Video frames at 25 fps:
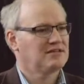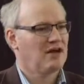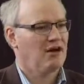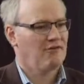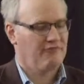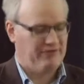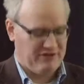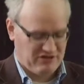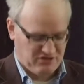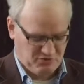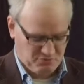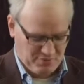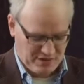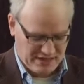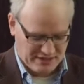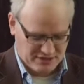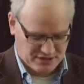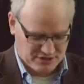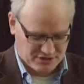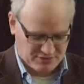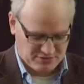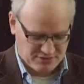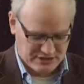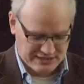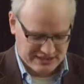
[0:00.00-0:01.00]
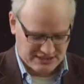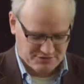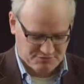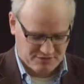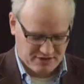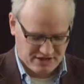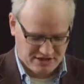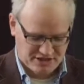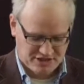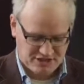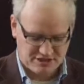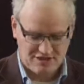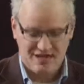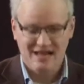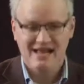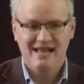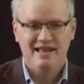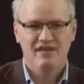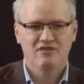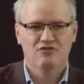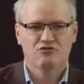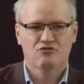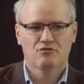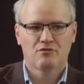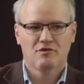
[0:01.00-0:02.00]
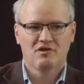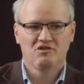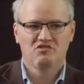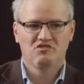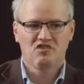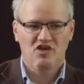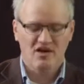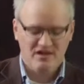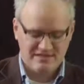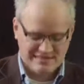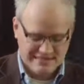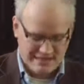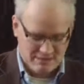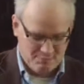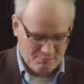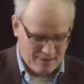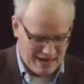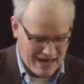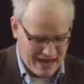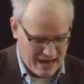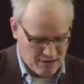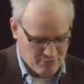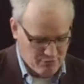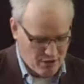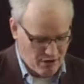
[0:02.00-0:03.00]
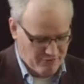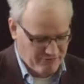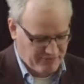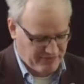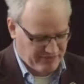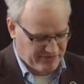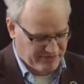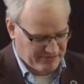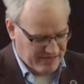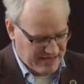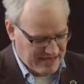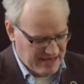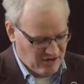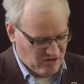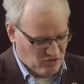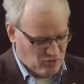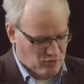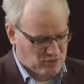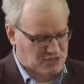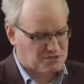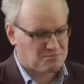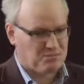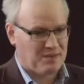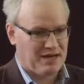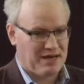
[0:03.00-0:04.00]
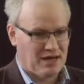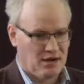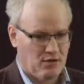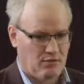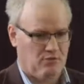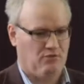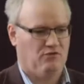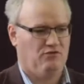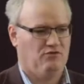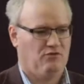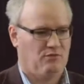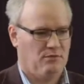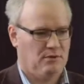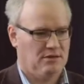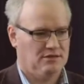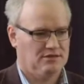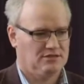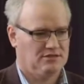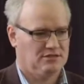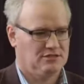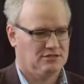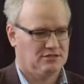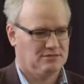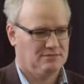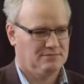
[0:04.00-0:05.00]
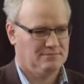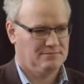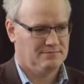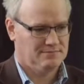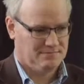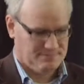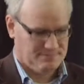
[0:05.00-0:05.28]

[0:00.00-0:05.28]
self-expression is through exerting power over things which belong to us.